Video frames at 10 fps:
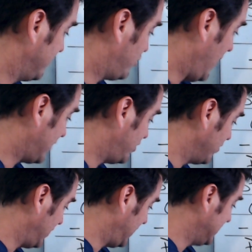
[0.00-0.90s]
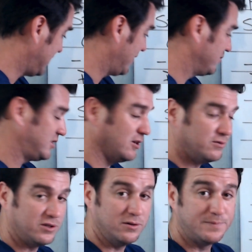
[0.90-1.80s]
subtract your end tidal
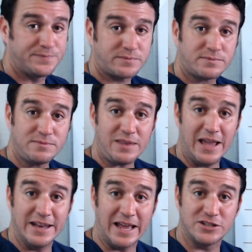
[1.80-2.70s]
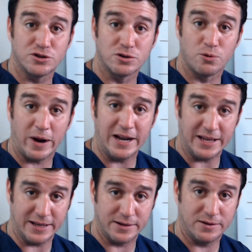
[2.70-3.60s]
CO2, and that's your
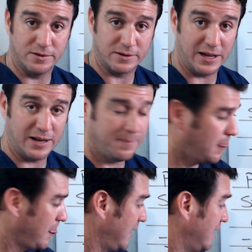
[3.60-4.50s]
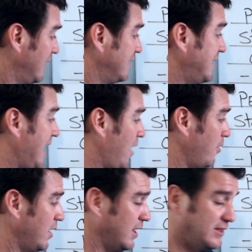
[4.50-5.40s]
gradient, okay?
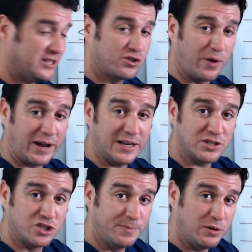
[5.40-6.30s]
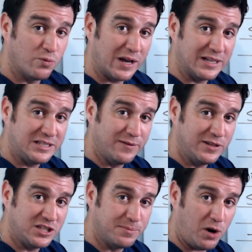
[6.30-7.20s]
Now, this gradient should be
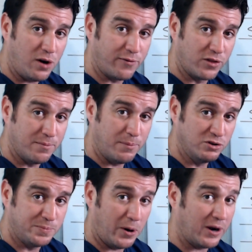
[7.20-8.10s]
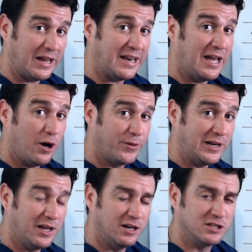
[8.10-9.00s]
relatively small for the most part in
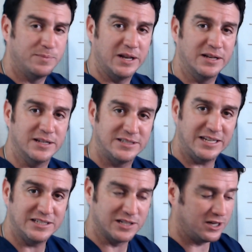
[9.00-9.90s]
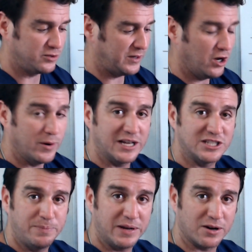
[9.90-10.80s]
healthy lungs, but in diseased lungs, we know
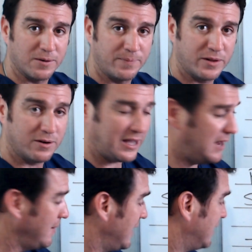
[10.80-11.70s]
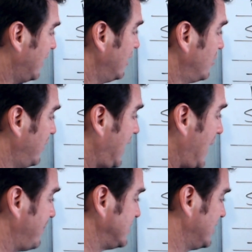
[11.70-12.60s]
it gets bigger, okay? Now, look
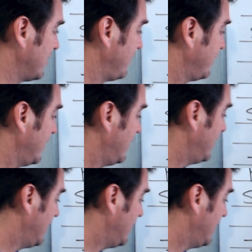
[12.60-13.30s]
what happens here.